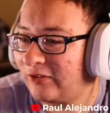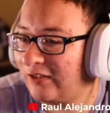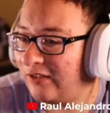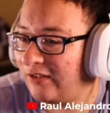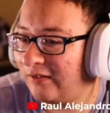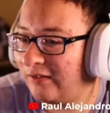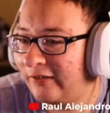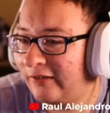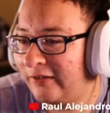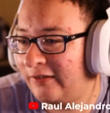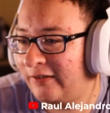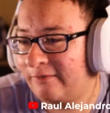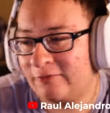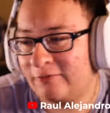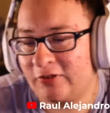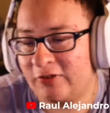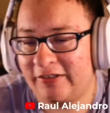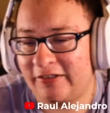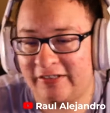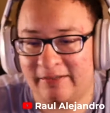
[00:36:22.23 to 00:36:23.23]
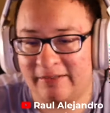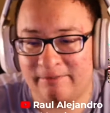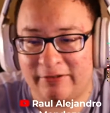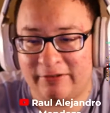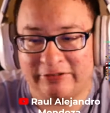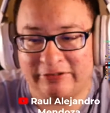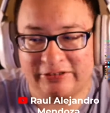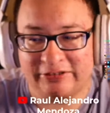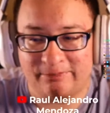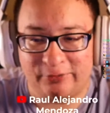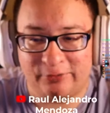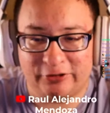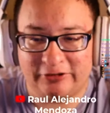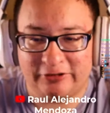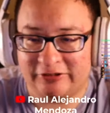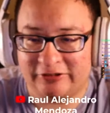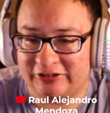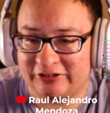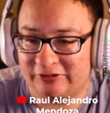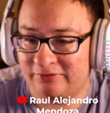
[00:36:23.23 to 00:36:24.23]
Yeah, I'm trying to get Memories of
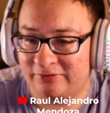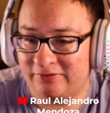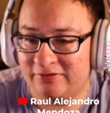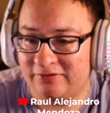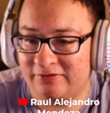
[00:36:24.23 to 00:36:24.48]
Murder soon.